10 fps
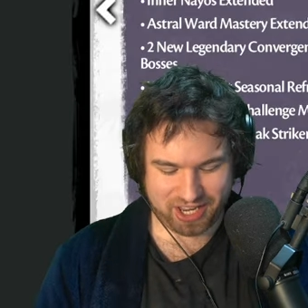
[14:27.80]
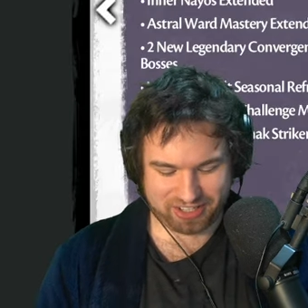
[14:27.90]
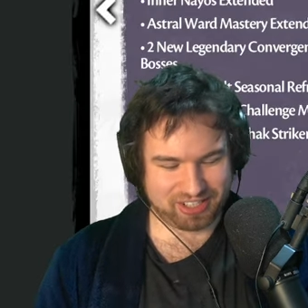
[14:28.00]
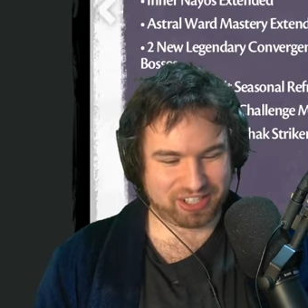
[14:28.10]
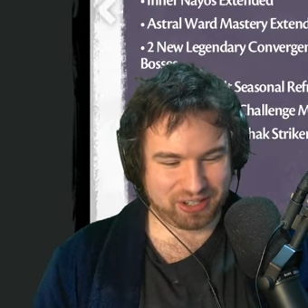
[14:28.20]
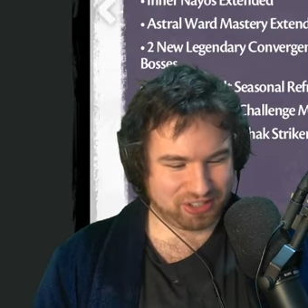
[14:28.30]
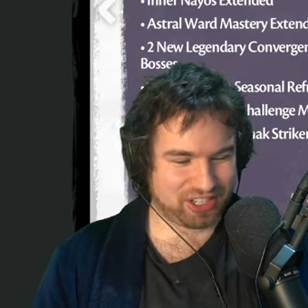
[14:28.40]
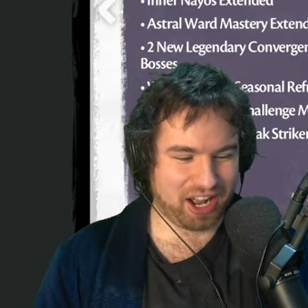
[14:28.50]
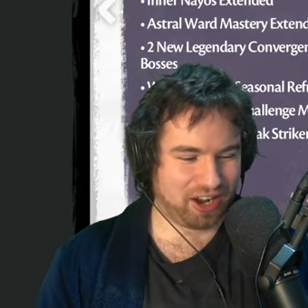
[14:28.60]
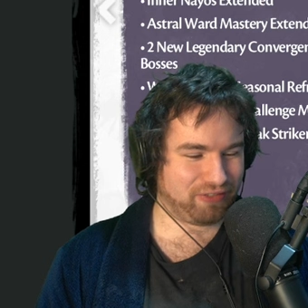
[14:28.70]
it so
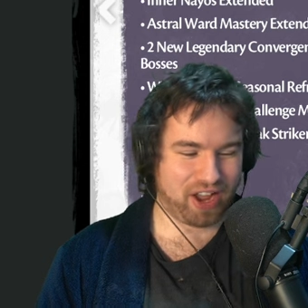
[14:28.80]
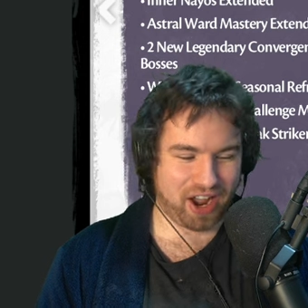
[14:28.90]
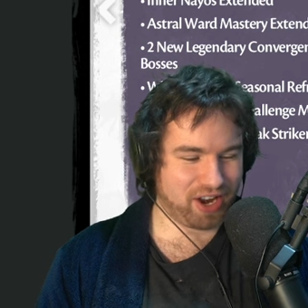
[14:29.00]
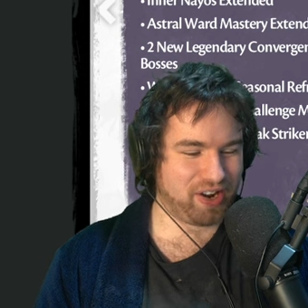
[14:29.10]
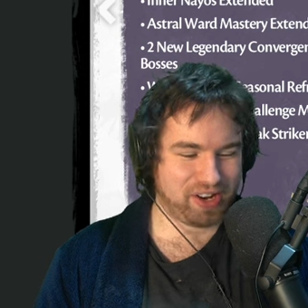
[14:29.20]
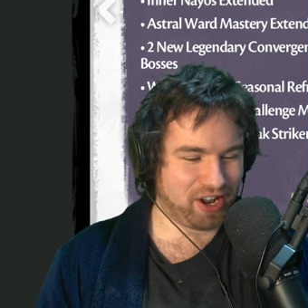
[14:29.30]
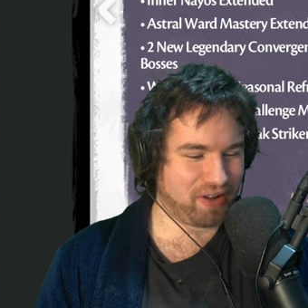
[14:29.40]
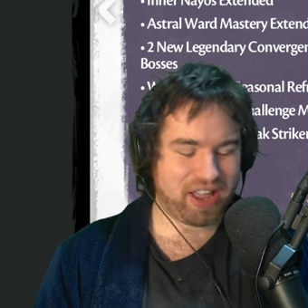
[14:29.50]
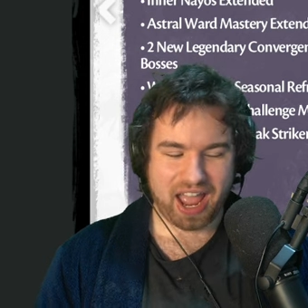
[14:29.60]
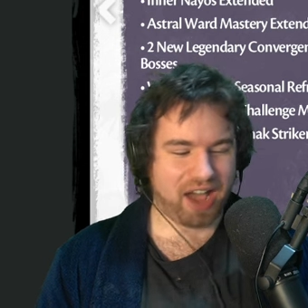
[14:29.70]
scuffed? I don't know.
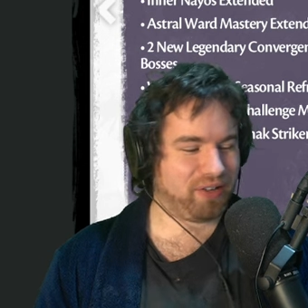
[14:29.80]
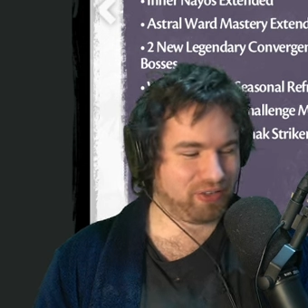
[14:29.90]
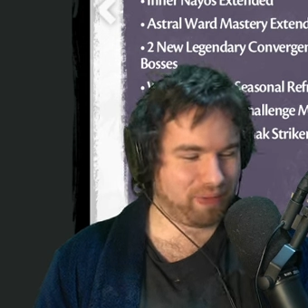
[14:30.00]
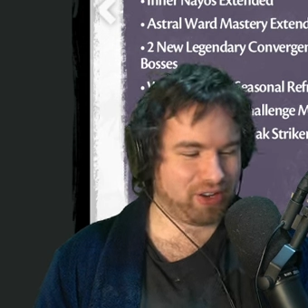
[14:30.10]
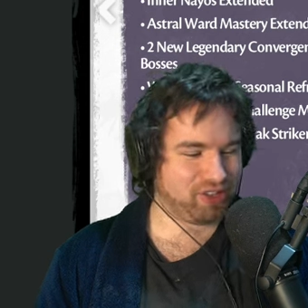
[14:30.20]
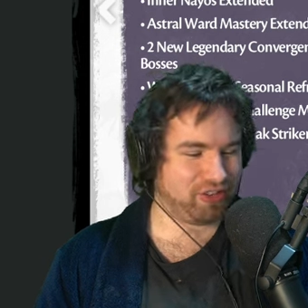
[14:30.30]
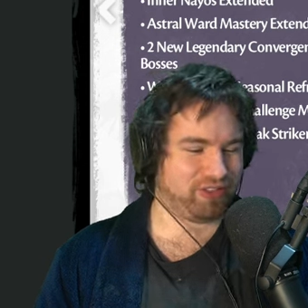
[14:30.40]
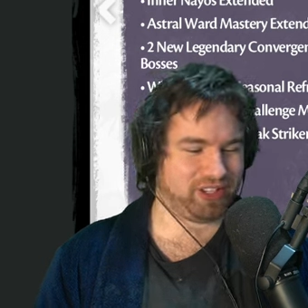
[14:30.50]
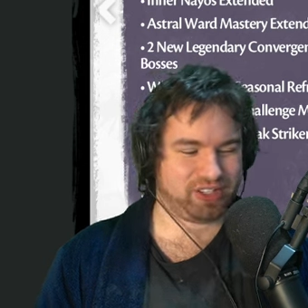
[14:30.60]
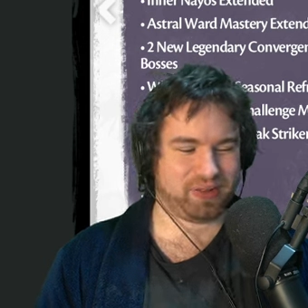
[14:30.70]
Out of budget for
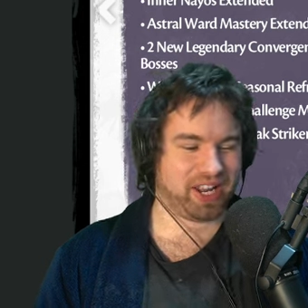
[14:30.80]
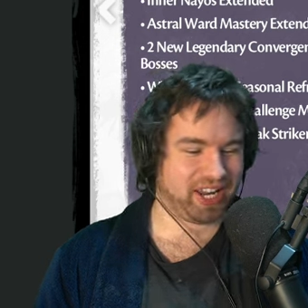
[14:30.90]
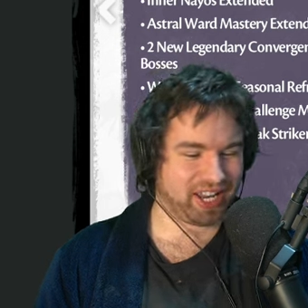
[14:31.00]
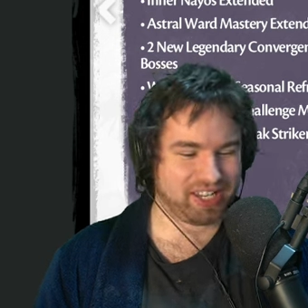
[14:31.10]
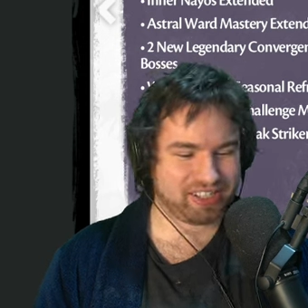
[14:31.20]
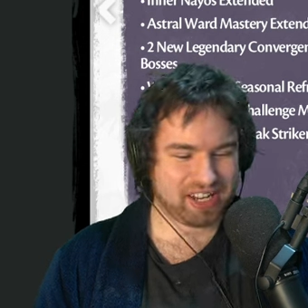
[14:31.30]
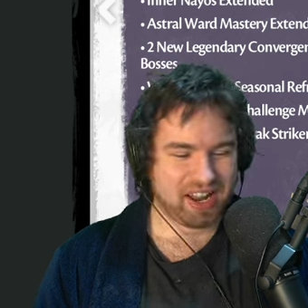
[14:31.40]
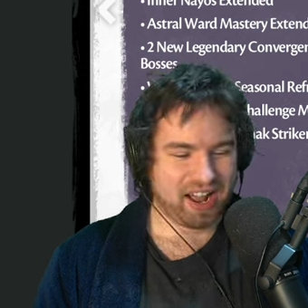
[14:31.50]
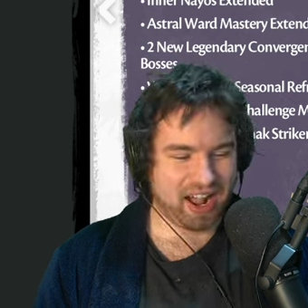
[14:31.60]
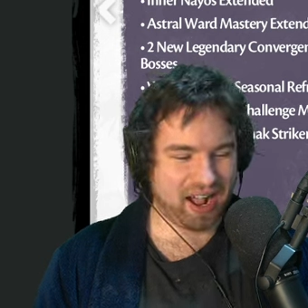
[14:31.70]
this one, I guess.
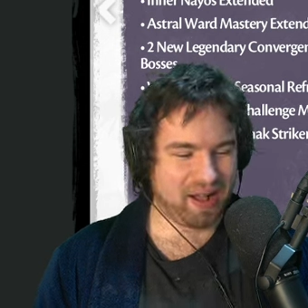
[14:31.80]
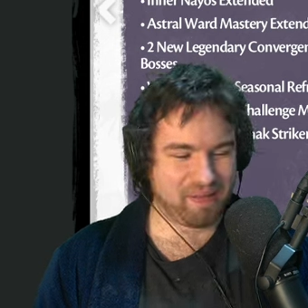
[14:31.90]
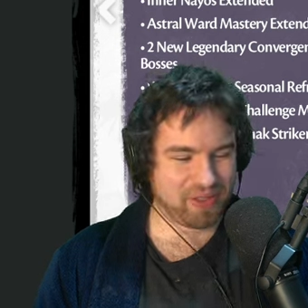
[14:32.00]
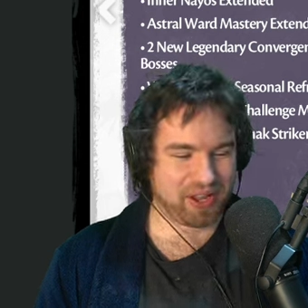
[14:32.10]
Um,